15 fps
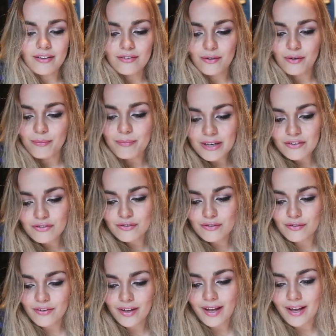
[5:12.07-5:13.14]
So a mixture
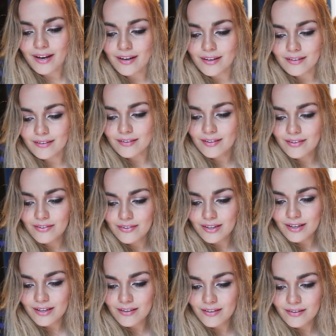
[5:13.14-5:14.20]
of A and
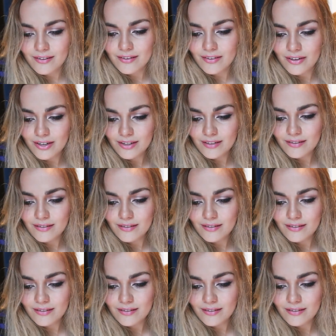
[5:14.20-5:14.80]
C, right?